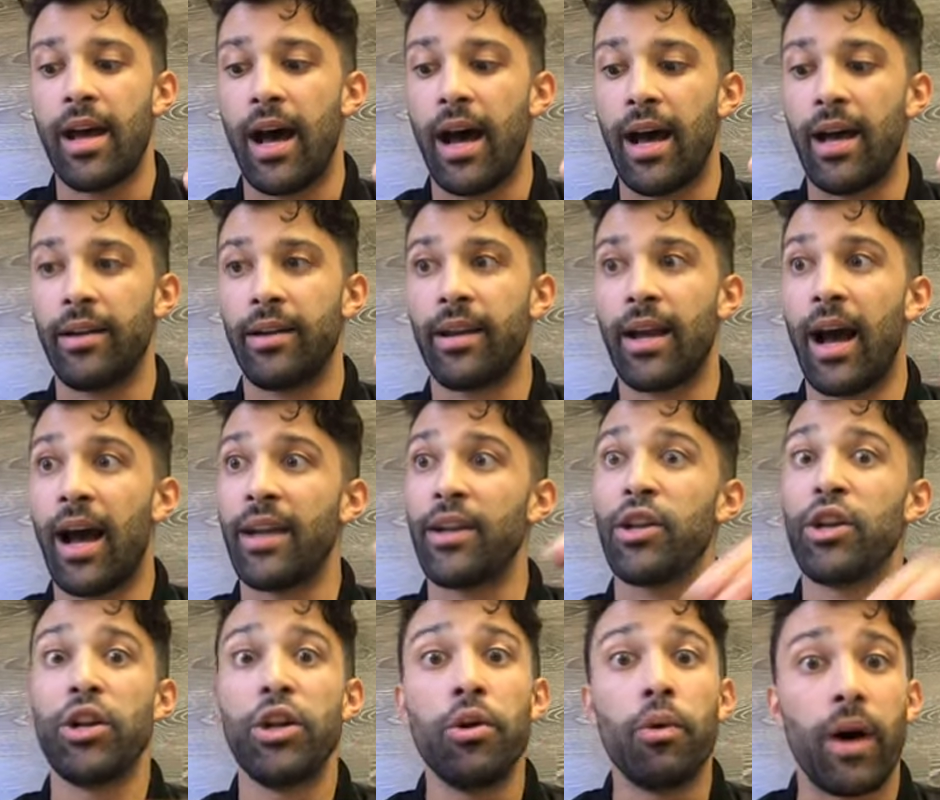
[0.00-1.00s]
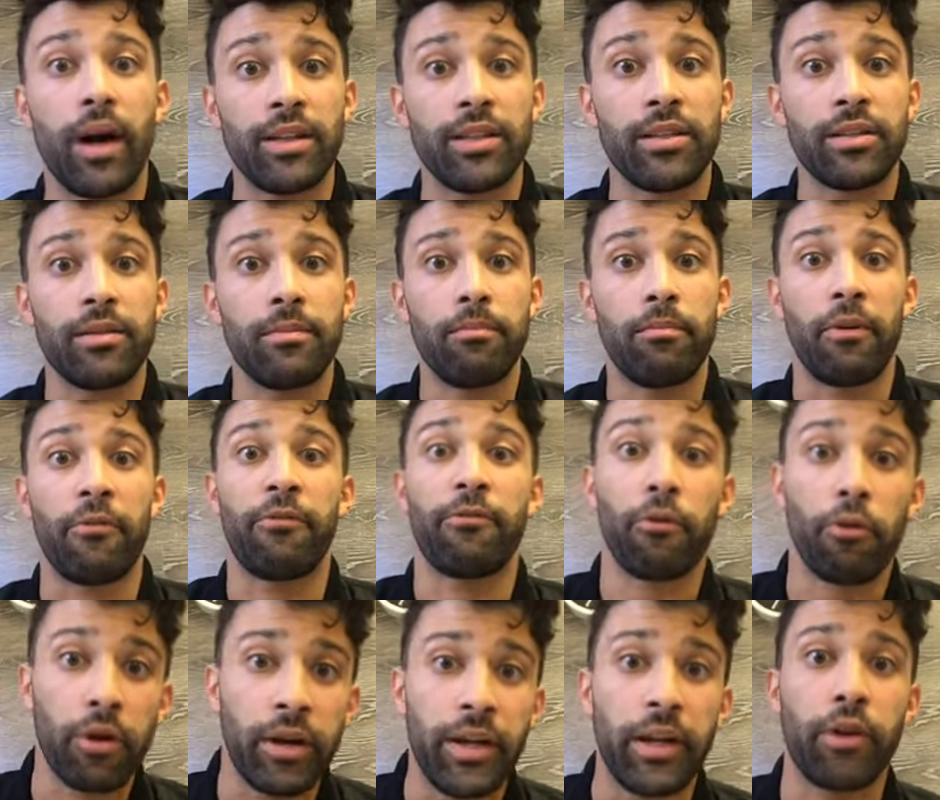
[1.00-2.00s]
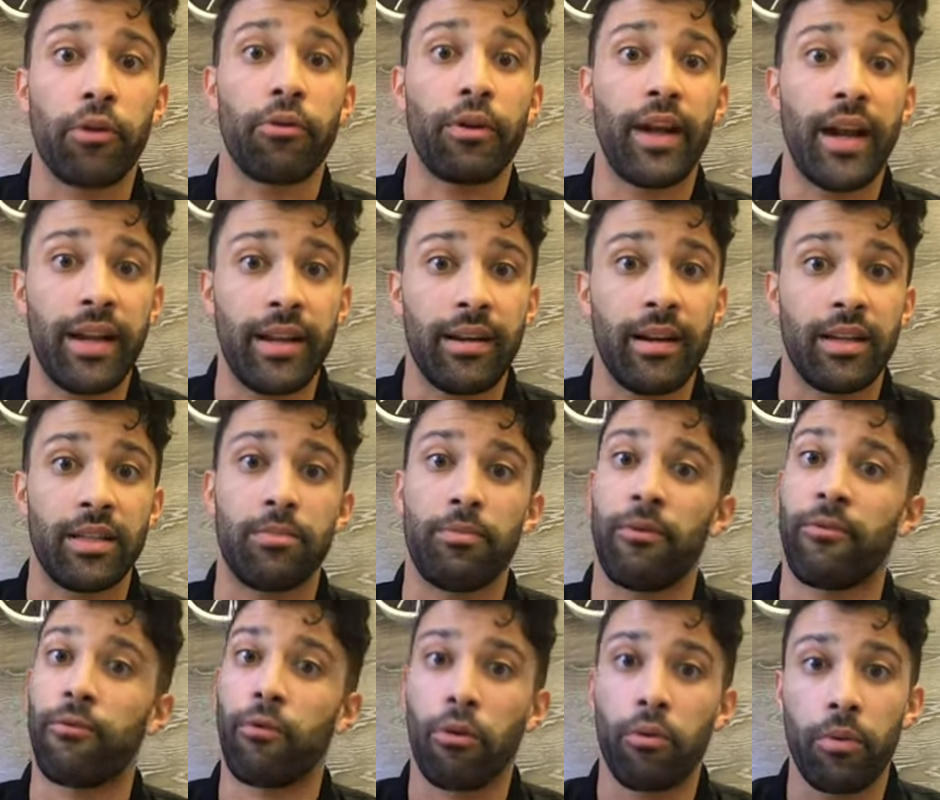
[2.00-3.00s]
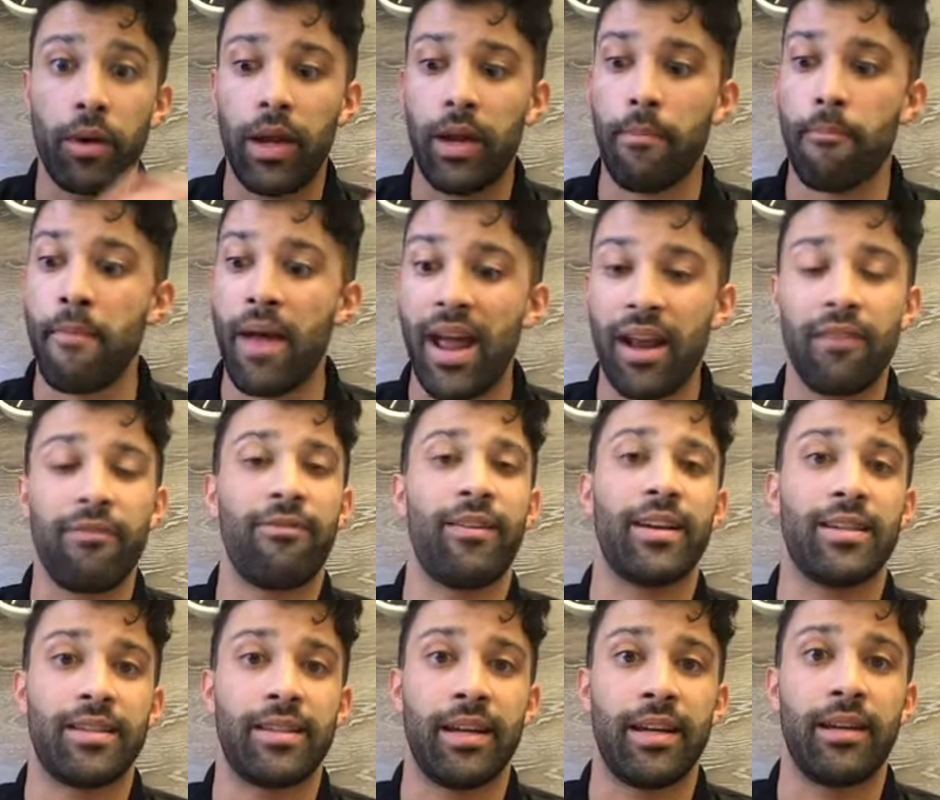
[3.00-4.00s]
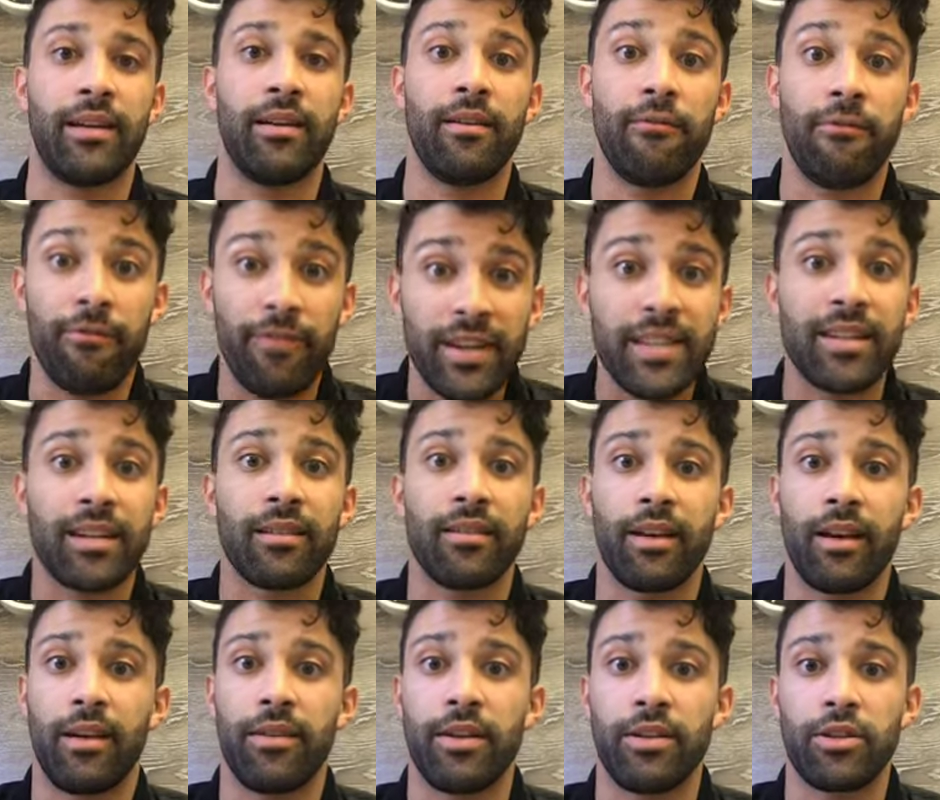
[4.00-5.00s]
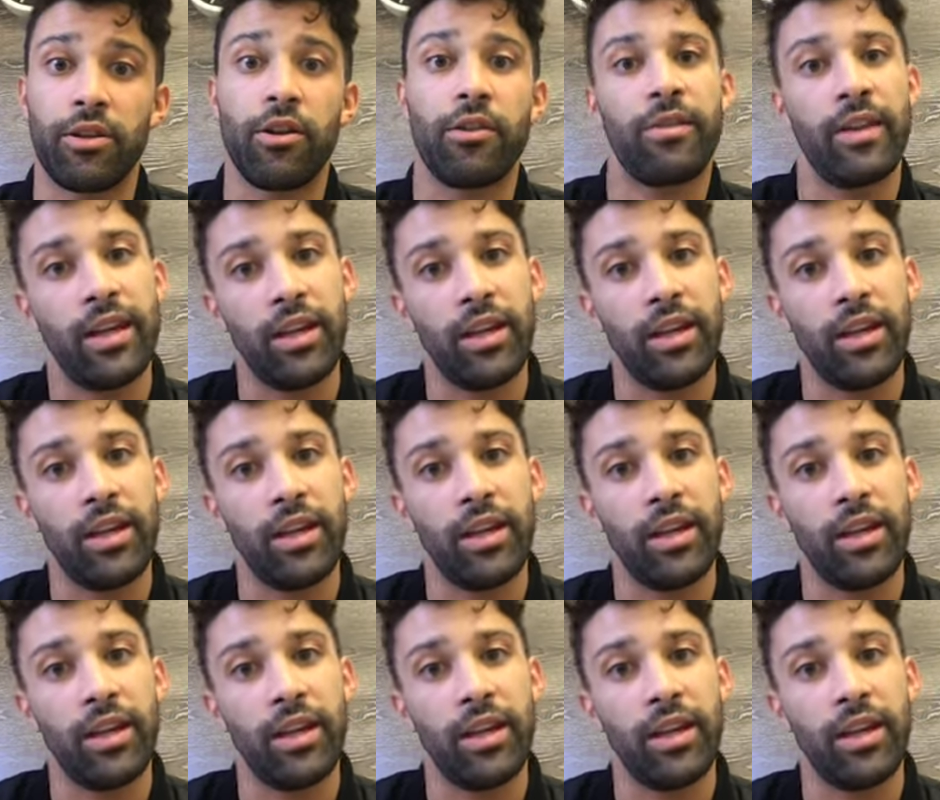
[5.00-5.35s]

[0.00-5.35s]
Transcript: Uh, God knew us before He created us, before we manifested physically on this earth.